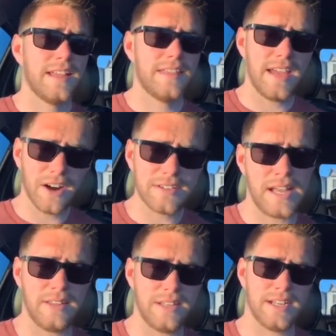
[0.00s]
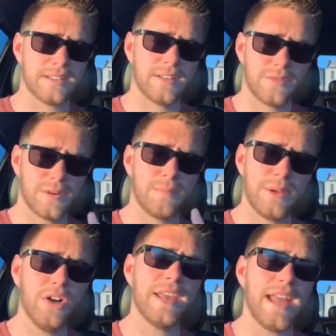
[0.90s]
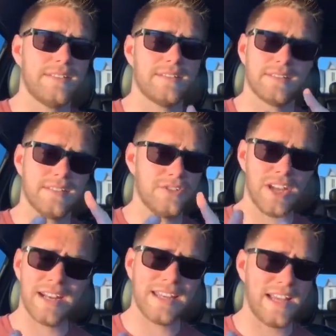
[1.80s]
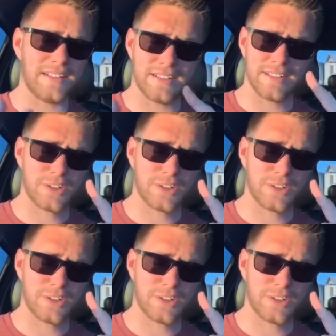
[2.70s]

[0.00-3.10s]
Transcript: They are telling us, from Bill Gates to Janet Yellen,